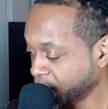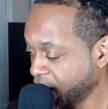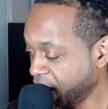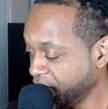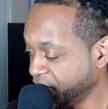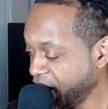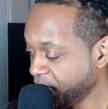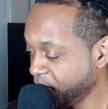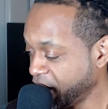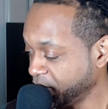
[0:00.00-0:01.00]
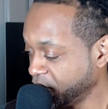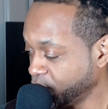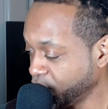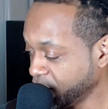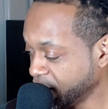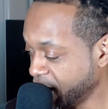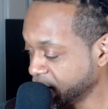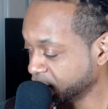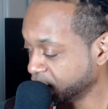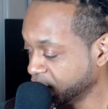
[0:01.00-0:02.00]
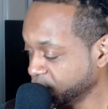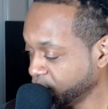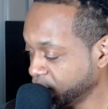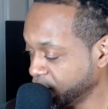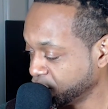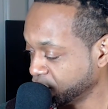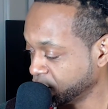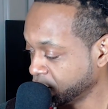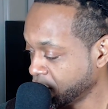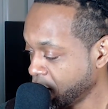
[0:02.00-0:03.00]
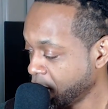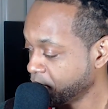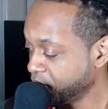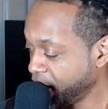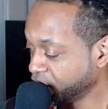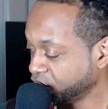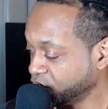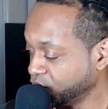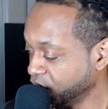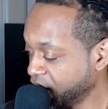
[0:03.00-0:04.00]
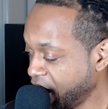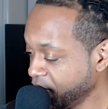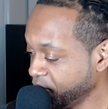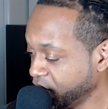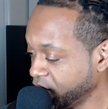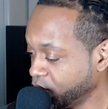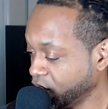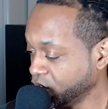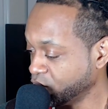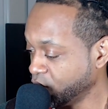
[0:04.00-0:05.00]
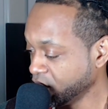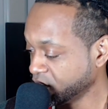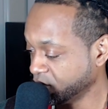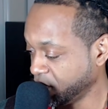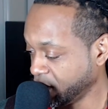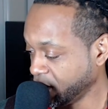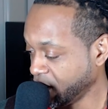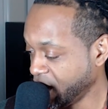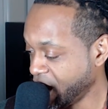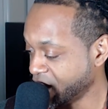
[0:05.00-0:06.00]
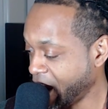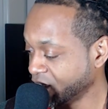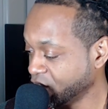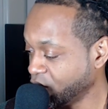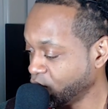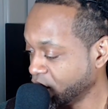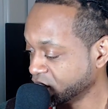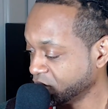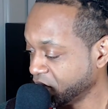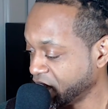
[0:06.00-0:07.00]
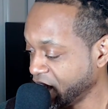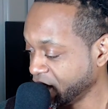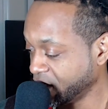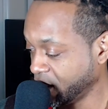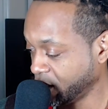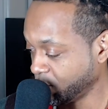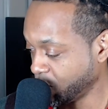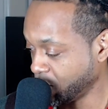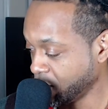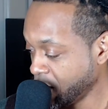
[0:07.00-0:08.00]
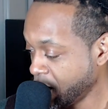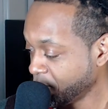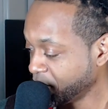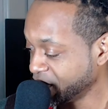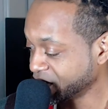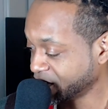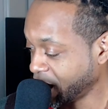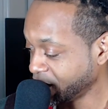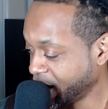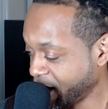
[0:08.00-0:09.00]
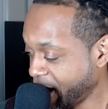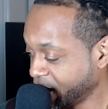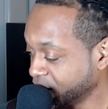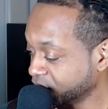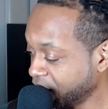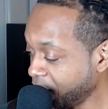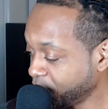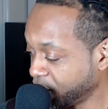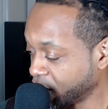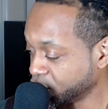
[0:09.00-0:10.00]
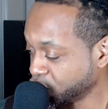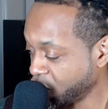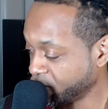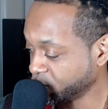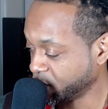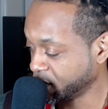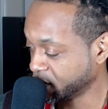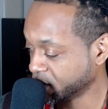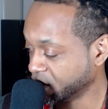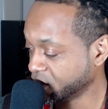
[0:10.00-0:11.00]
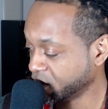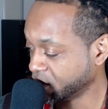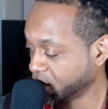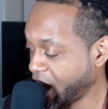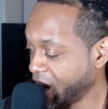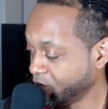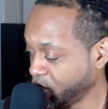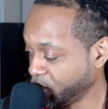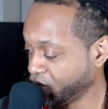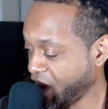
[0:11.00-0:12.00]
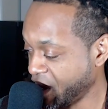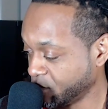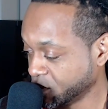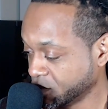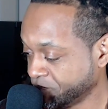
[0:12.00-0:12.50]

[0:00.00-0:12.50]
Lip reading: And that made me realize that this religion makes you not be what you want to be, and I don't want to be in it anymore. But it's not like I can stop being a Jehovah's Witness until I move out.